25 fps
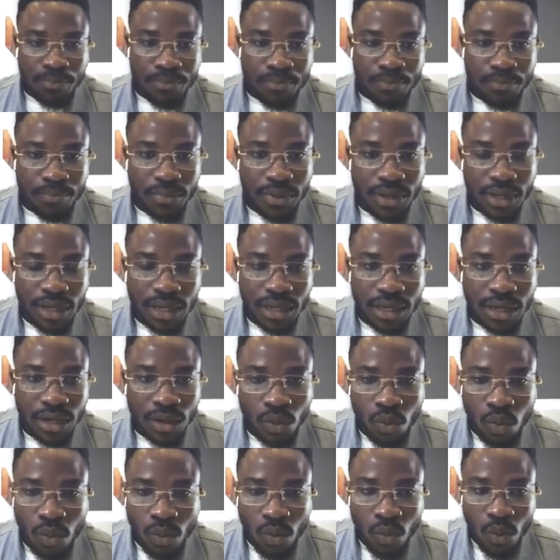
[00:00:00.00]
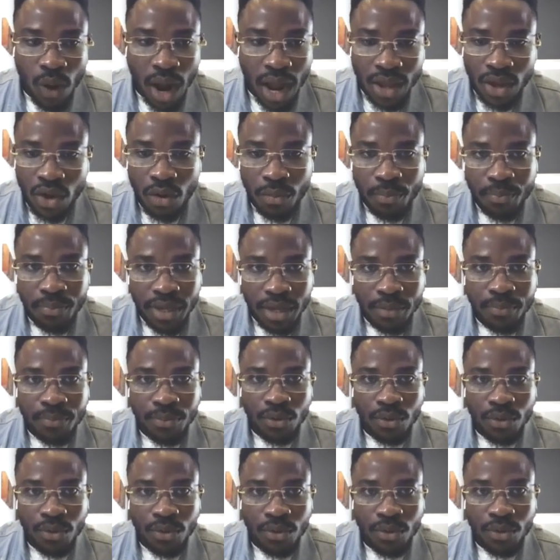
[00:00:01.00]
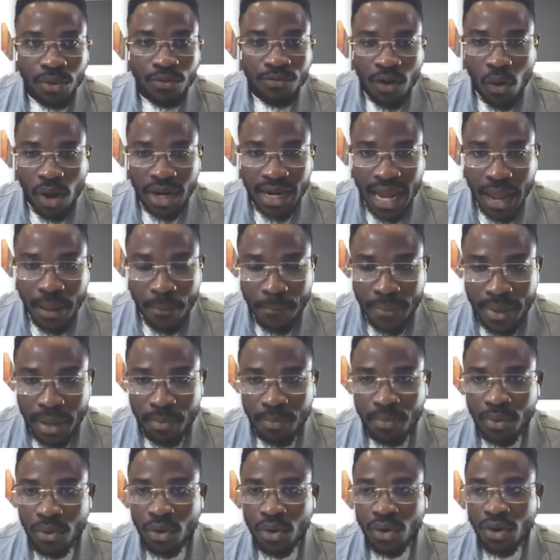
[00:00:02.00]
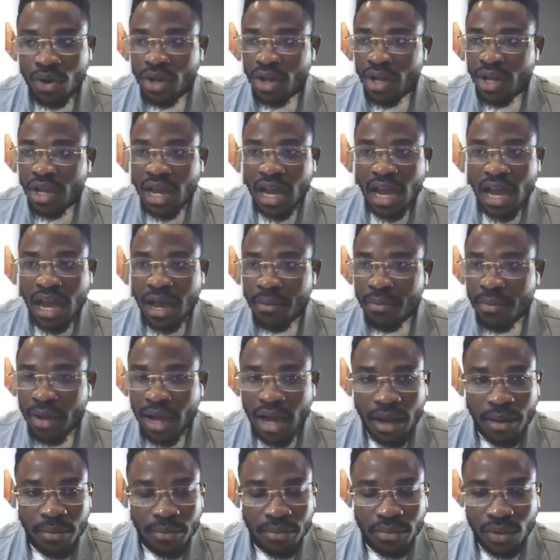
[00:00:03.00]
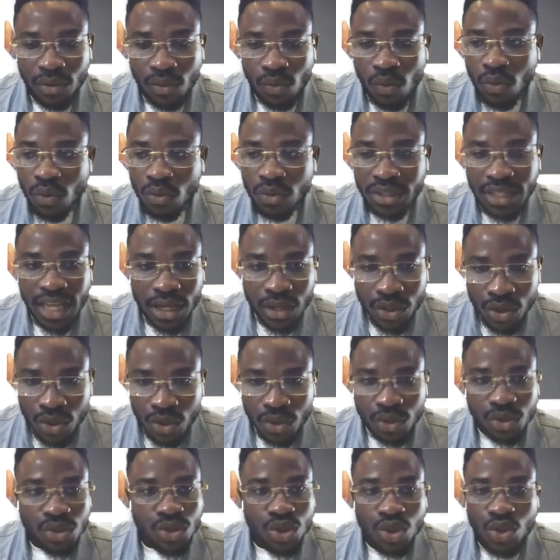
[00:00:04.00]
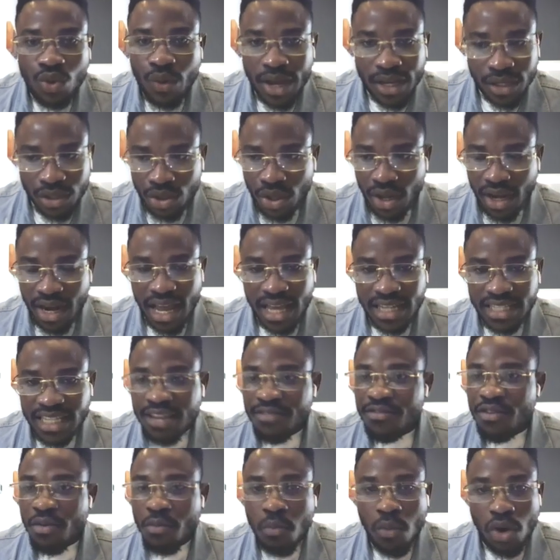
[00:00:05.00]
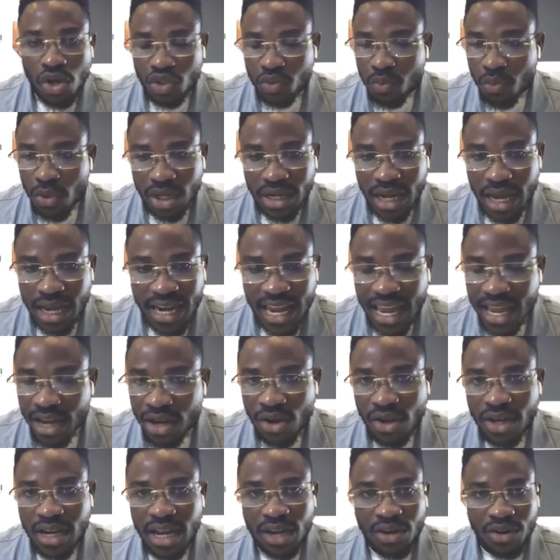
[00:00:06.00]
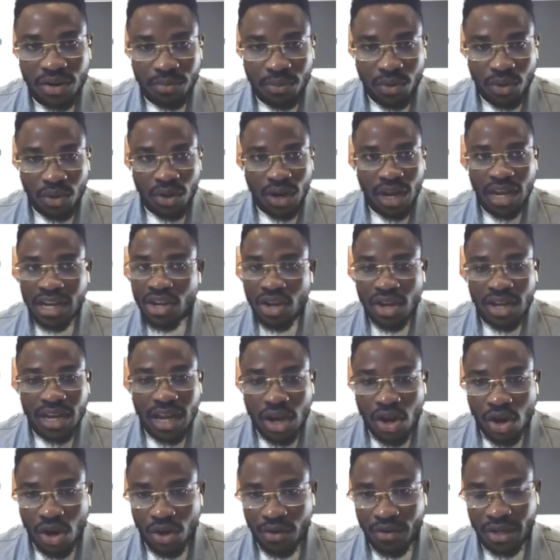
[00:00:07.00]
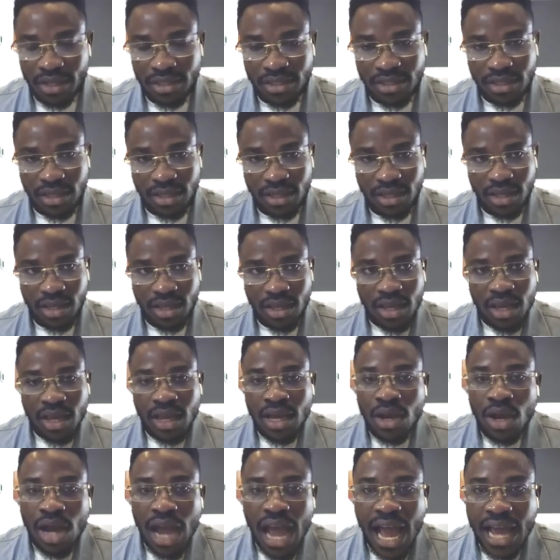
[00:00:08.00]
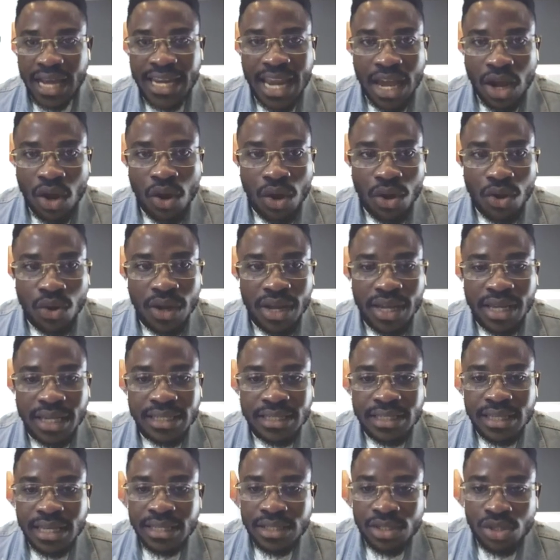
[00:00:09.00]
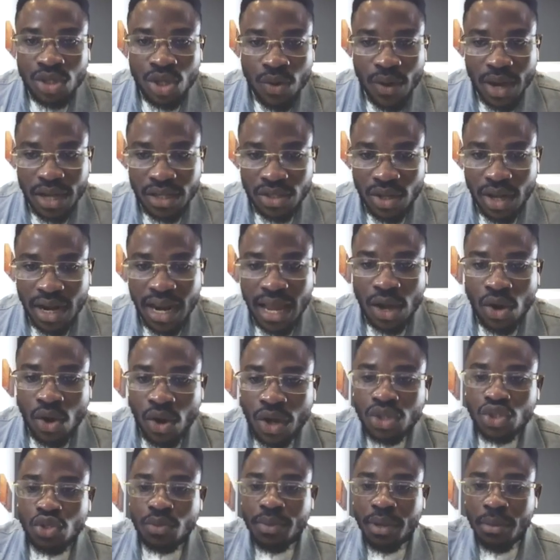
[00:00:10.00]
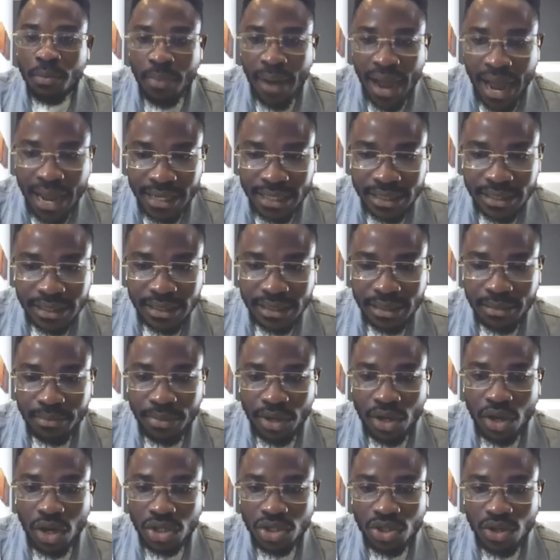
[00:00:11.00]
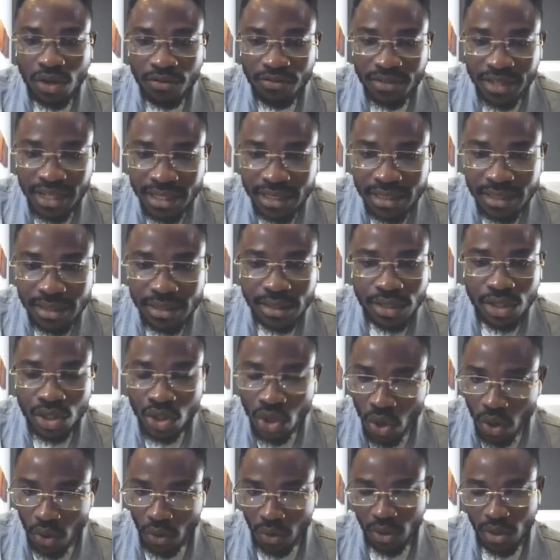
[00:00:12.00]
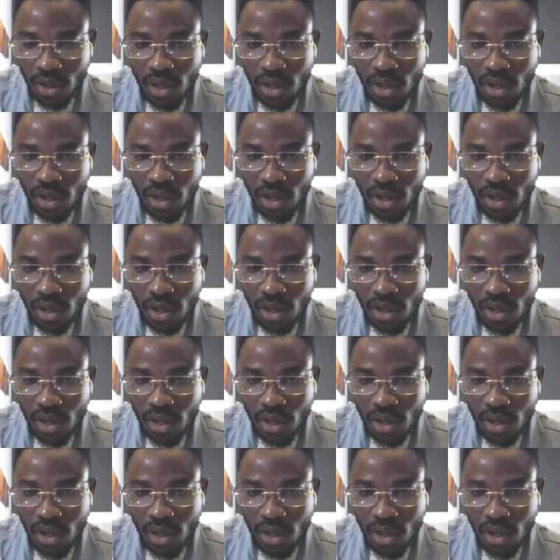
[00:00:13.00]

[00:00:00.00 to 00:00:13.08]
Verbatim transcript: Yeah. There's not in the world. One-time people. They use US dollars even much more than any other currency. Mm-hmm. Is US dollar going to be banned because of this? No.